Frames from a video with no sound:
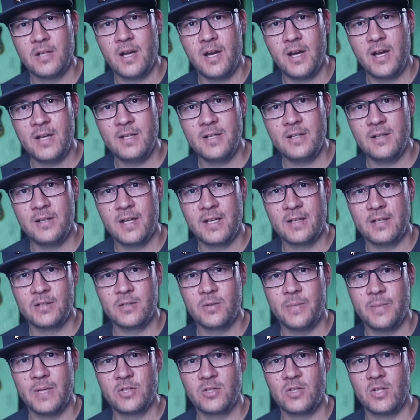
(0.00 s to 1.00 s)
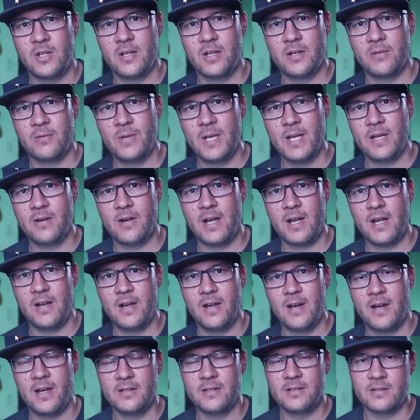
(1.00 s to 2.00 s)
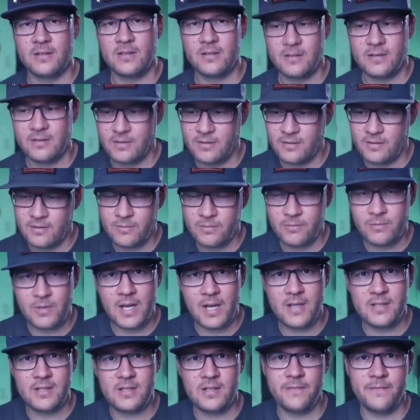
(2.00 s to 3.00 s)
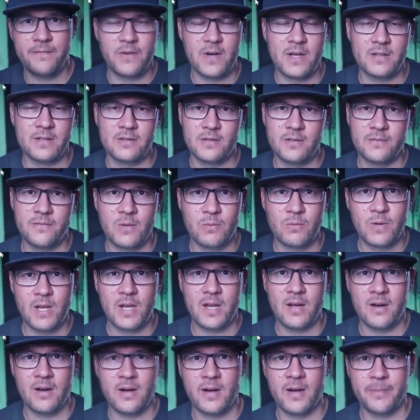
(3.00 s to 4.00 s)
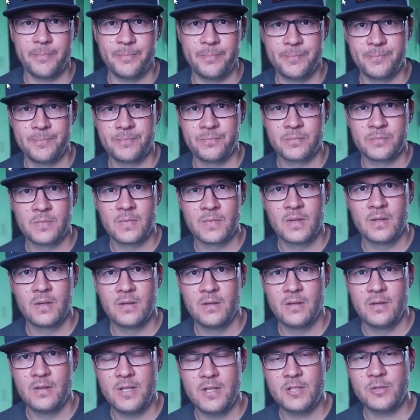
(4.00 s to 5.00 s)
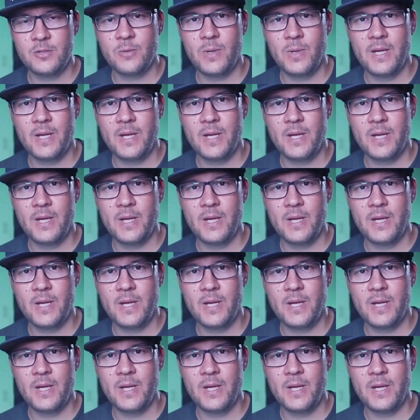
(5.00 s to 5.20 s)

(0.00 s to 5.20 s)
I like to measure the rear ride height right in front of the rear arm. This